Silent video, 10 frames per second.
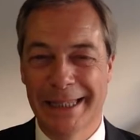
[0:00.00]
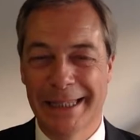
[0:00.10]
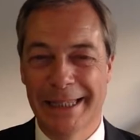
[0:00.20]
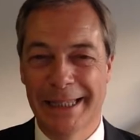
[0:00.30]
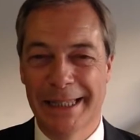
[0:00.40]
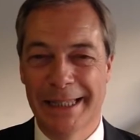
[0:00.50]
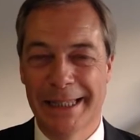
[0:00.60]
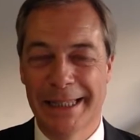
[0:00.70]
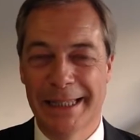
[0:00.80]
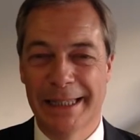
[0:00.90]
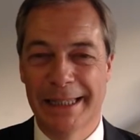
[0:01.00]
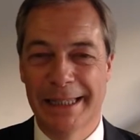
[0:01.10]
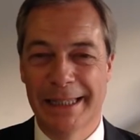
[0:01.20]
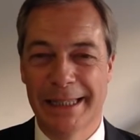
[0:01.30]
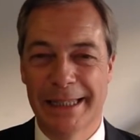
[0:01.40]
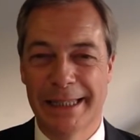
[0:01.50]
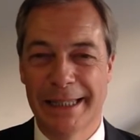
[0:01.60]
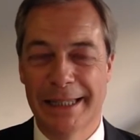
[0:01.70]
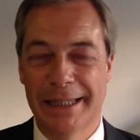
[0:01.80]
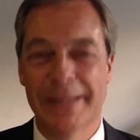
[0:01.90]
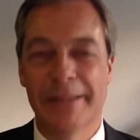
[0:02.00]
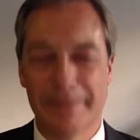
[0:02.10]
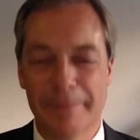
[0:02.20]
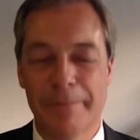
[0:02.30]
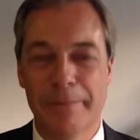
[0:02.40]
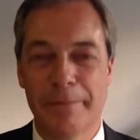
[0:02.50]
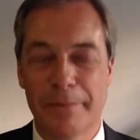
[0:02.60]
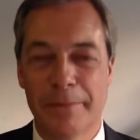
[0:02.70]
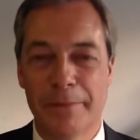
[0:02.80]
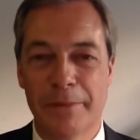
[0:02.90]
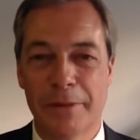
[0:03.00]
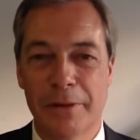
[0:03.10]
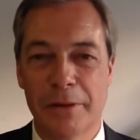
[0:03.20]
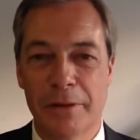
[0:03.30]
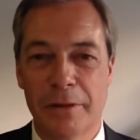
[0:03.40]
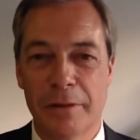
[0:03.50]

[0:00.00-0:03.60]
(silent)